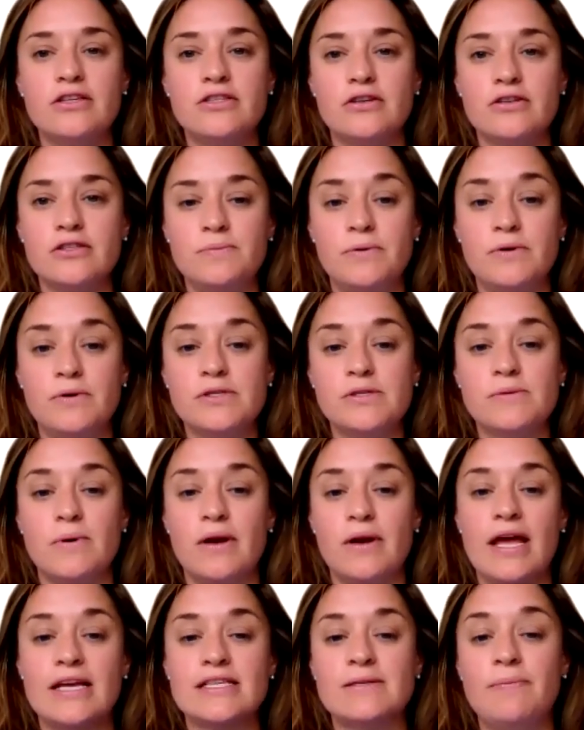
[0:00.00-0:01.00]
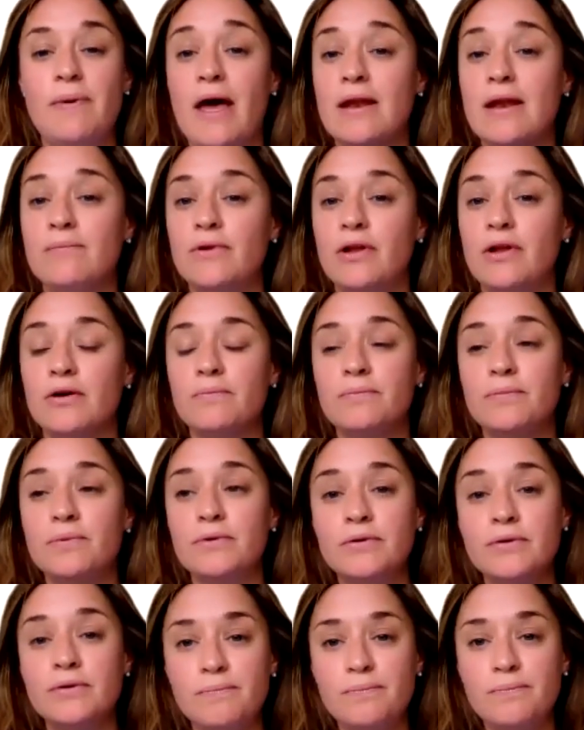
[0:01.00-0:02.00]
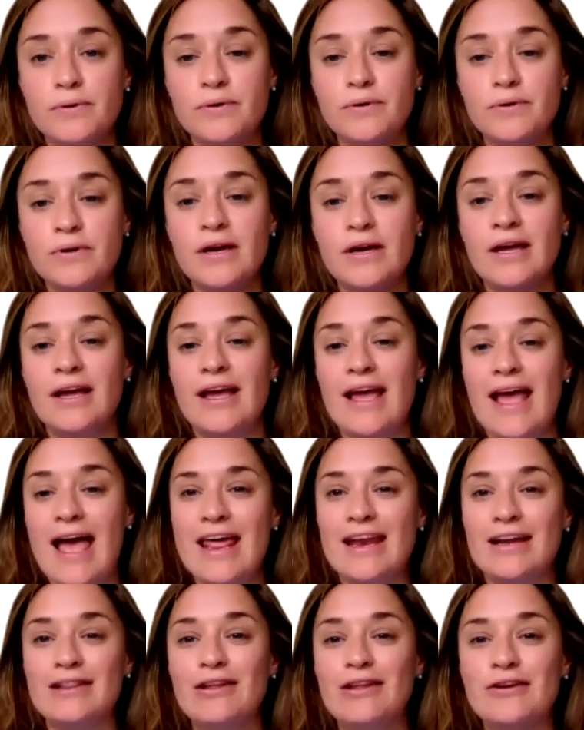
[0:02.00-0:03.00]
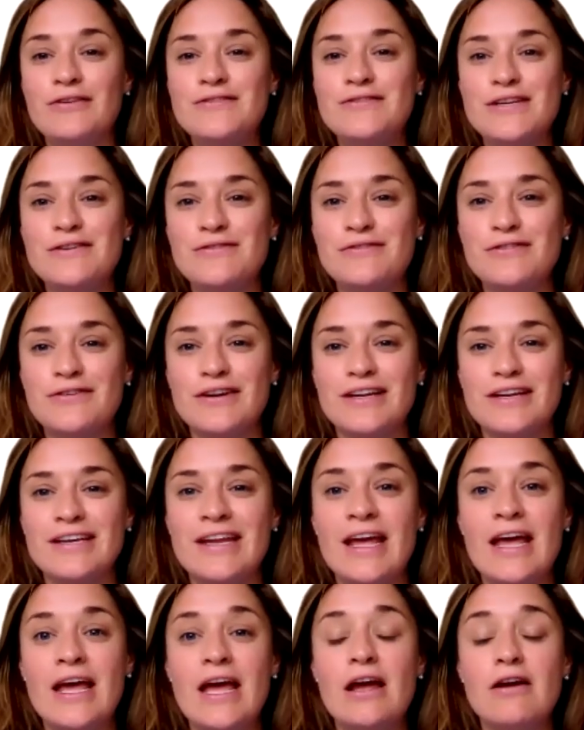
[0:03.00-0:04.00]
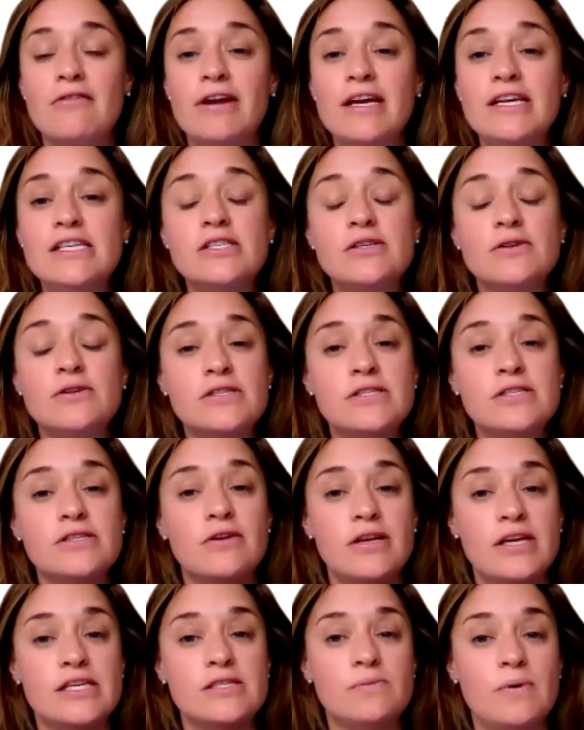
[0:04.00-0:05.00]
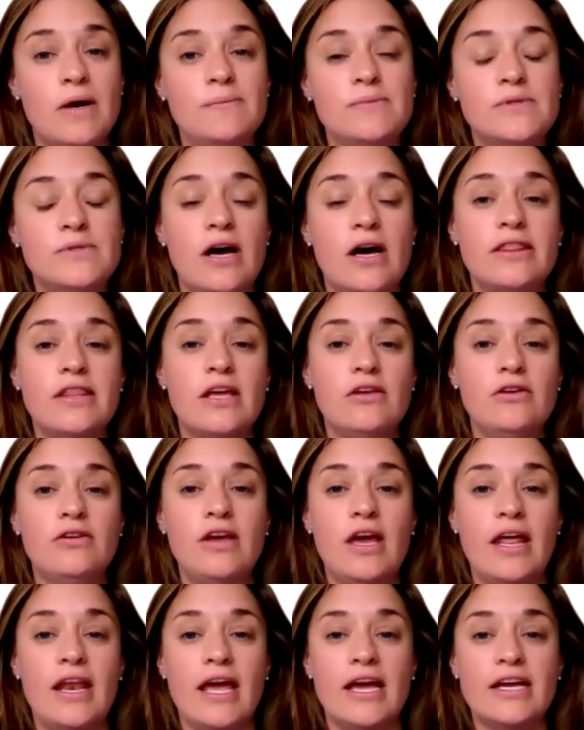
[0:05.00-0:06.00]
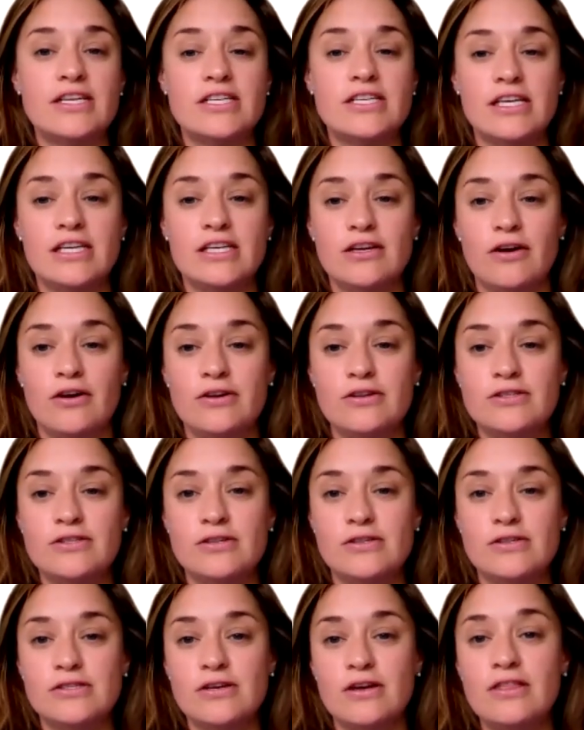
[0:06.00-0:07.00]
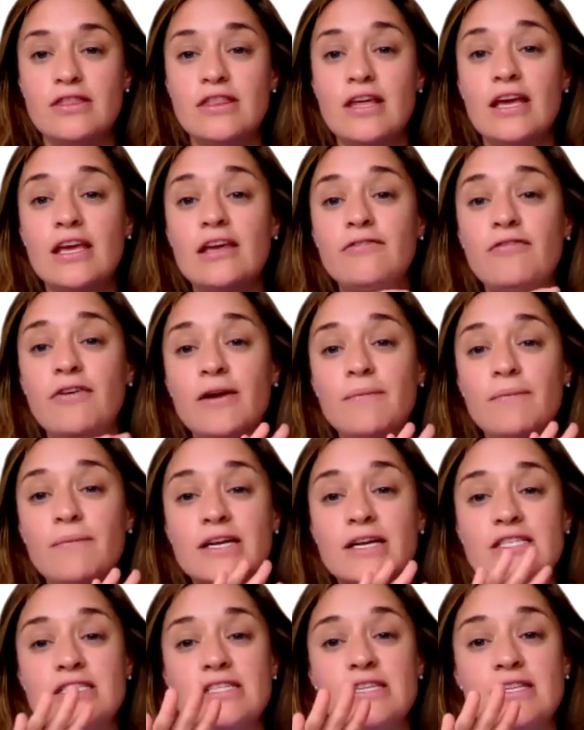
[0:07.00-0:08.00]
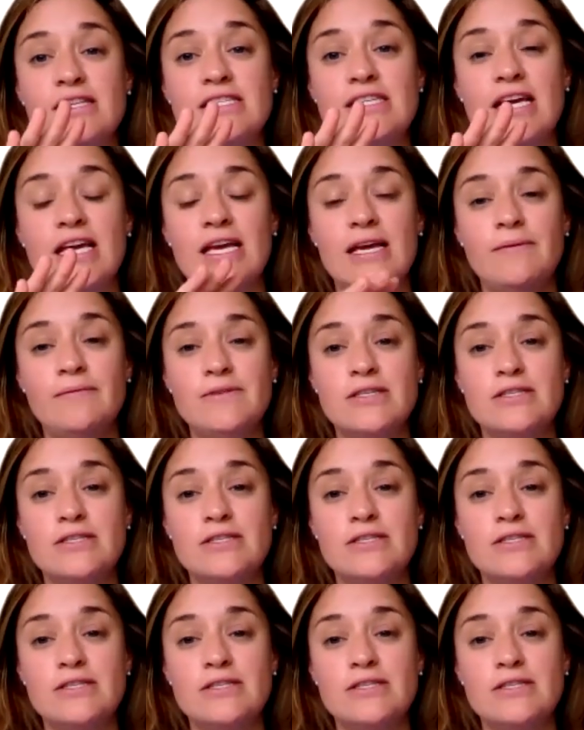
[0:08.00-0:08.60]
Paul Swan has a pattern block book and a lot of different resources on his website that you can actually go to. So thank you very much to the team, to Dr.